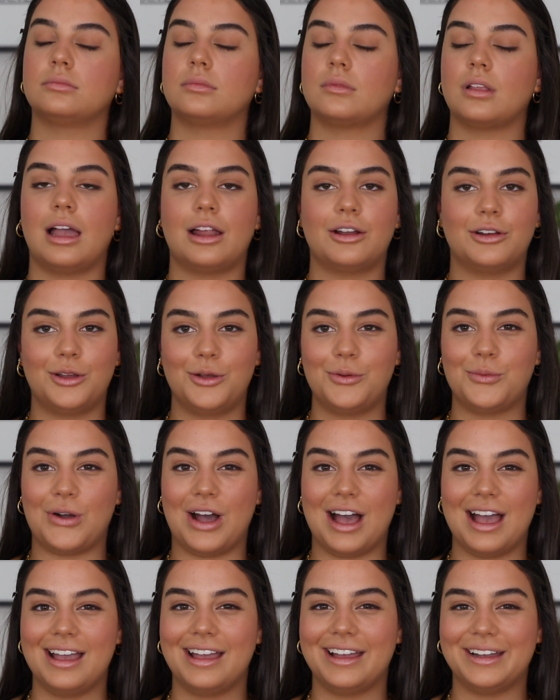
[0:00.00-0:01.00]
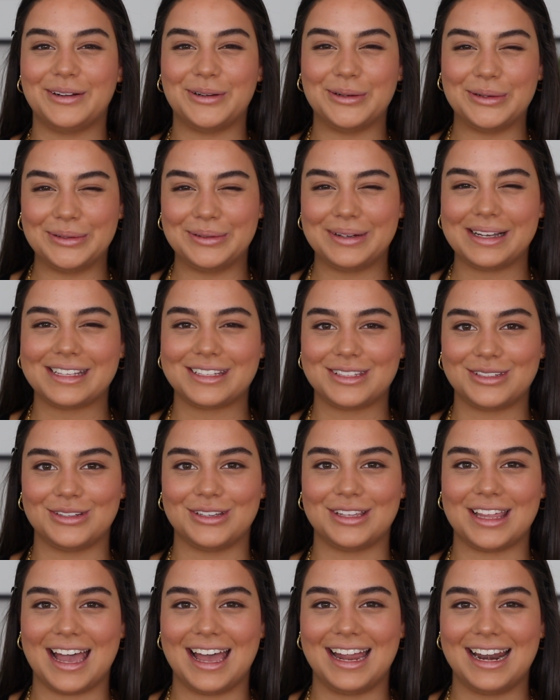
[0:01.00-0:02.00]
I don't know why I always do
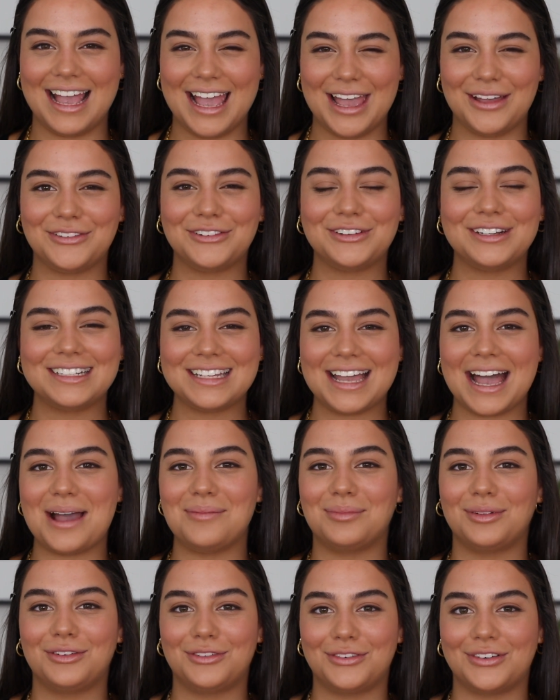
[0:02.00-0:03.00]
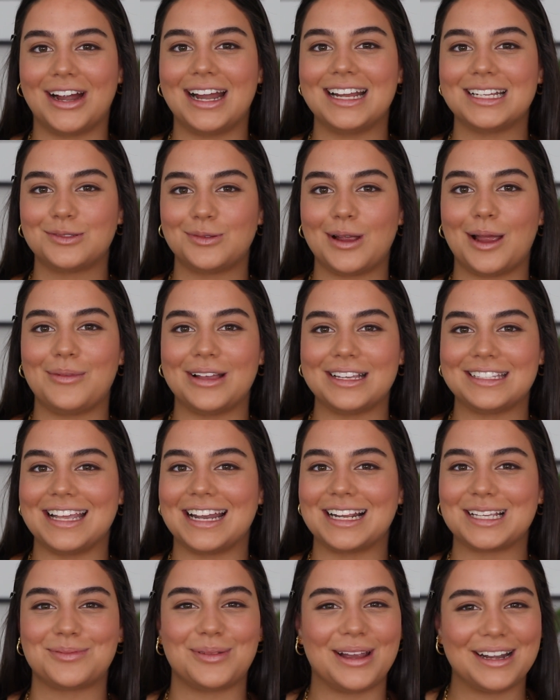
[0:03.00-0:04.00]
that every time before I spray my
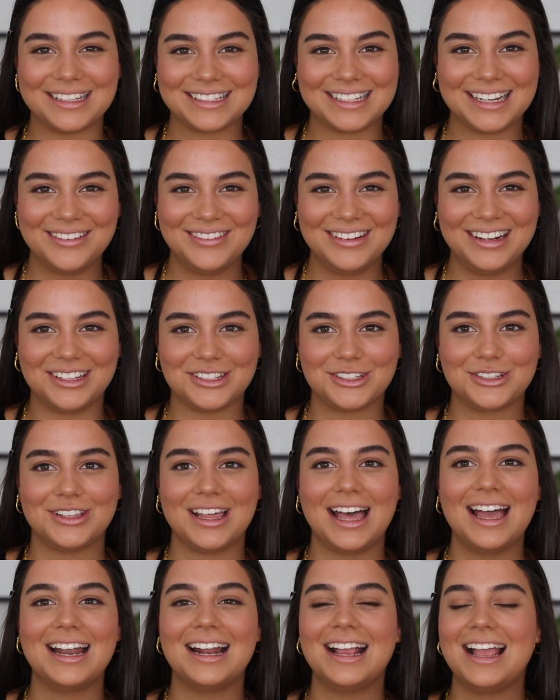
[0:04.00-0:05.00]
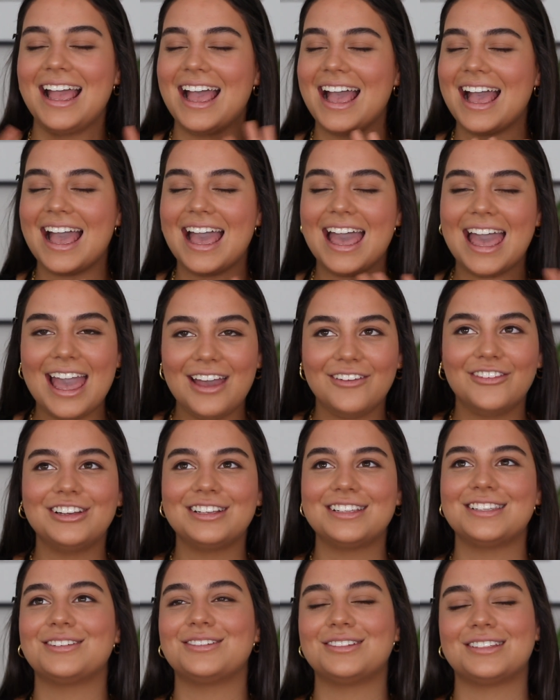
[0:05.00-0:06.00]
setting spray. Does anyone else do that? Every
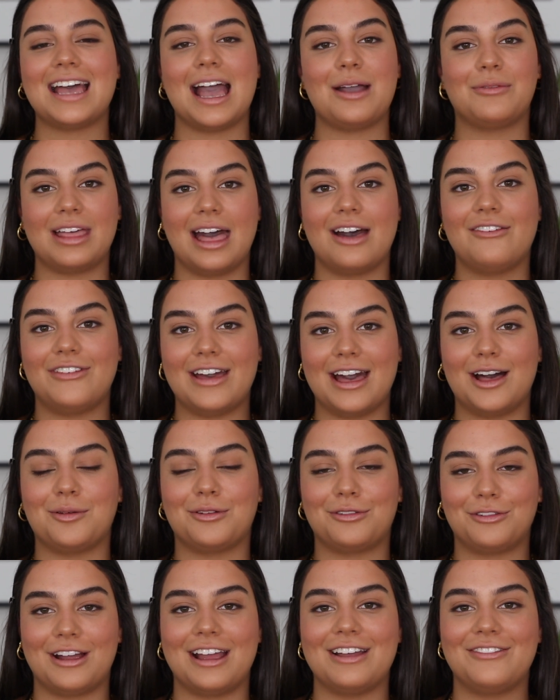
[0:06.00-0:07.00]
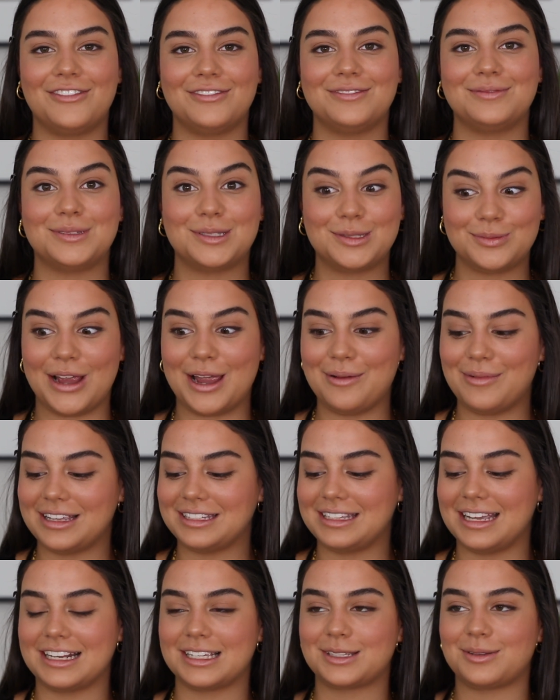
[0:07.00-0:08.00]
single time without fail, before I spray my
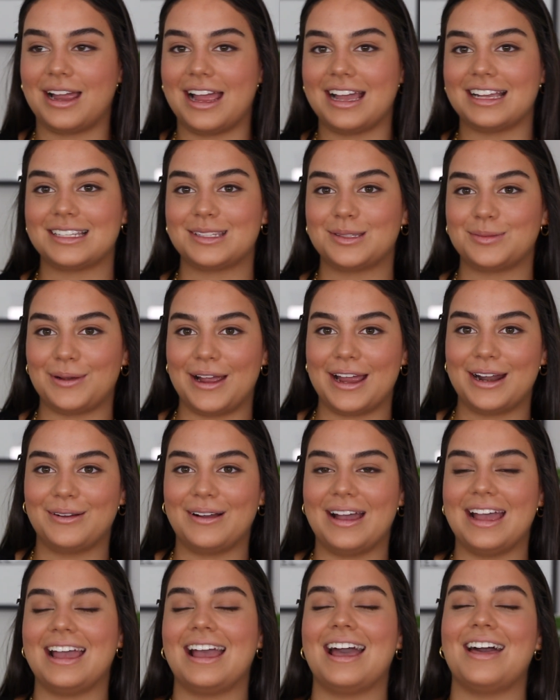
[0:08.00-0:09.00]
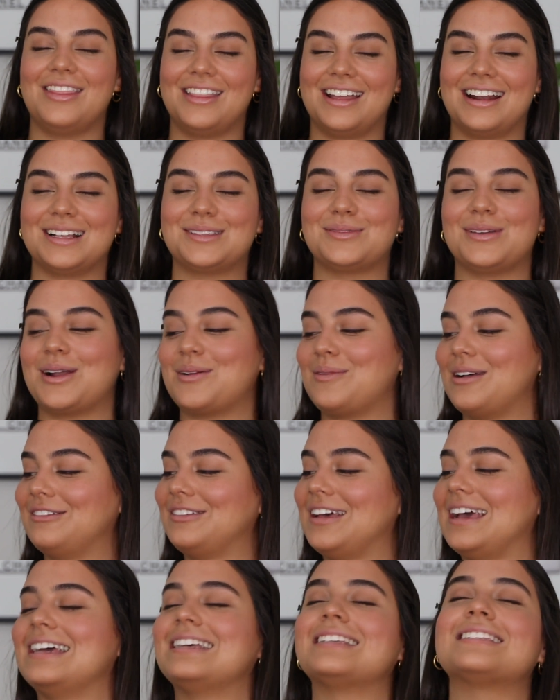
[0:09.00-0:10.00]
setting spray, I spray it away and then I spray it on my
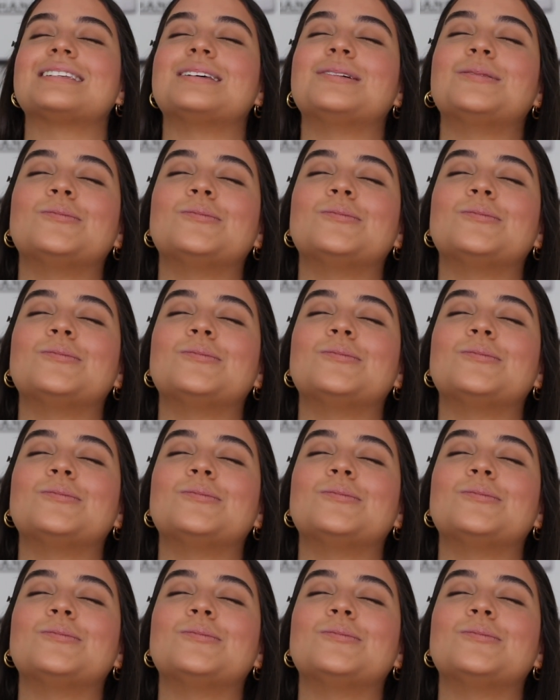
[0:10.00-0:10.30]
face.